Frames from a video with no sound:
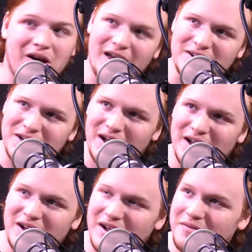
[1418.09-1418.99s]

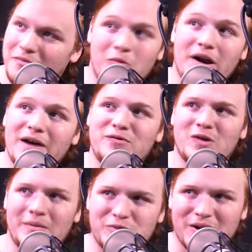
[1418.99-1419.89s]
anti-whatever
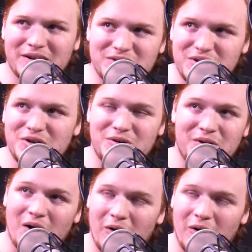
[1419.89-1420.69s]
I'm trying to do,